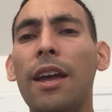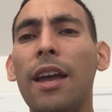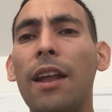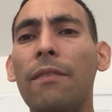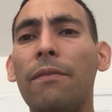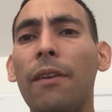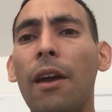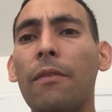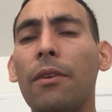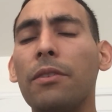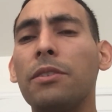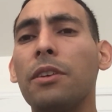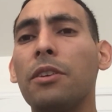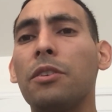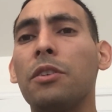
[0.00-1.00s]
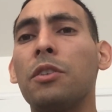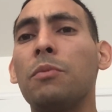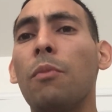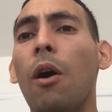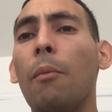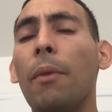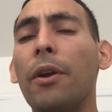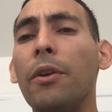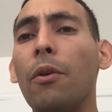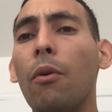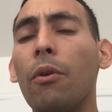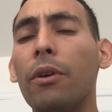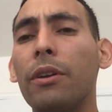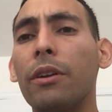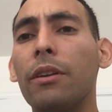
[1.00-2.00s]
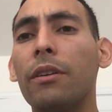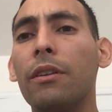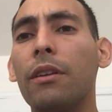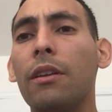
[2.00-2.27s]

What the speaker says: in favor of such a small minority